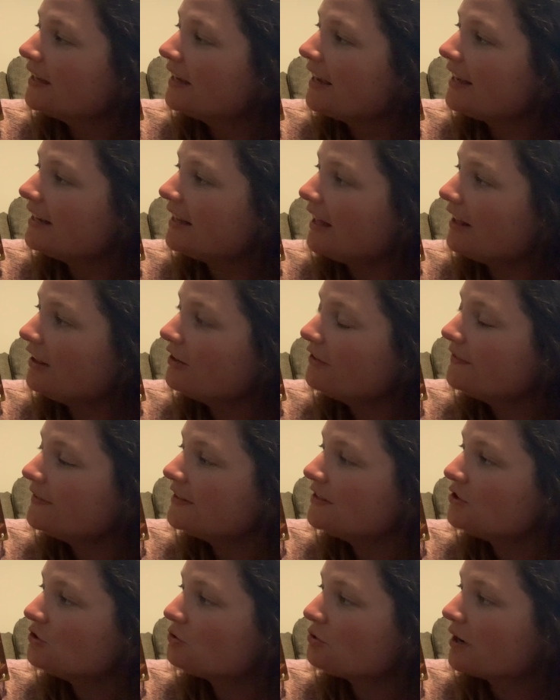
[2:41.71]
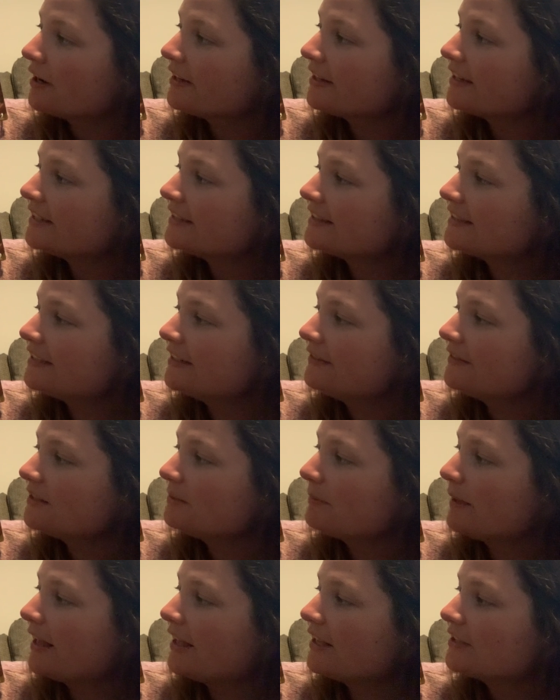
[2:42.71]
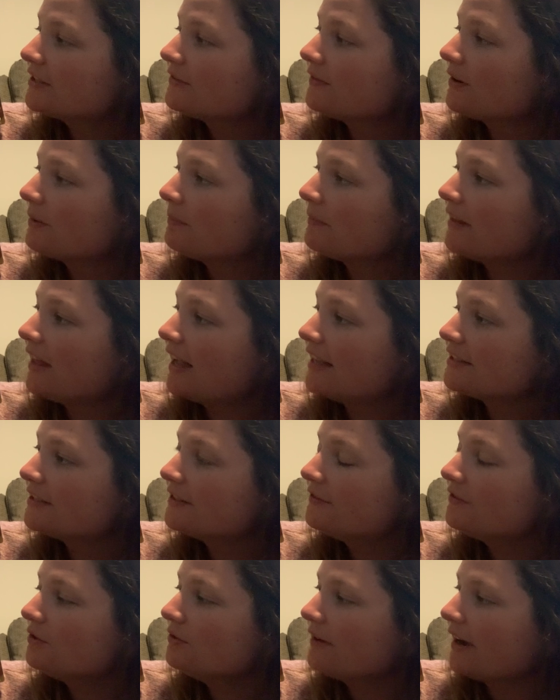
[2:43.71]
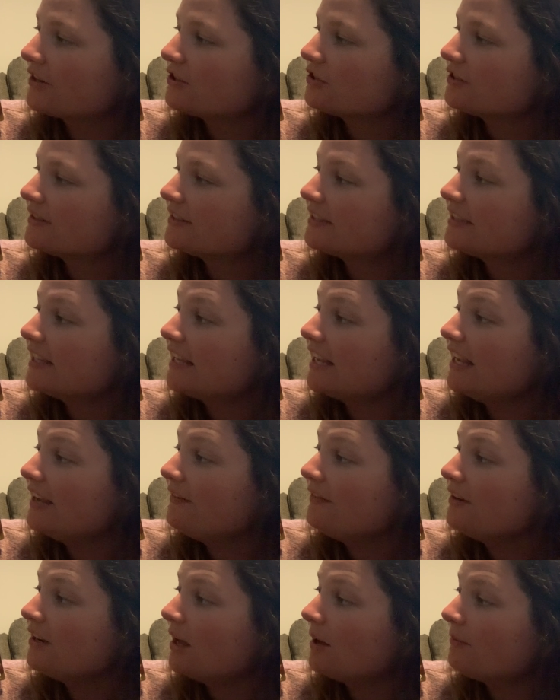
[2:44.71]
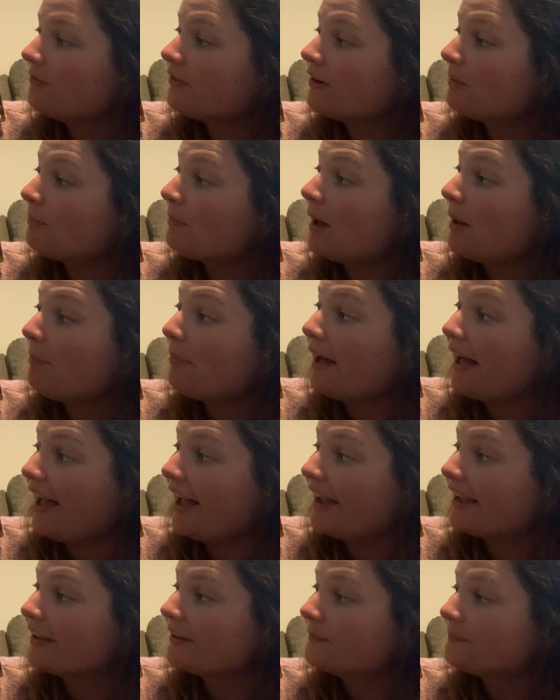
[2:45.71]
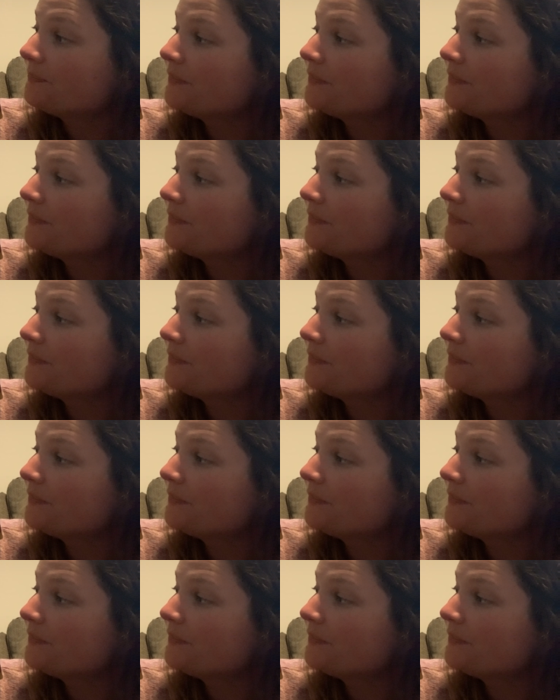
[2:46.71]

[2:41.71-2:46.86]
An elephant's trunk can sniff smells from lots of directions, even from up high.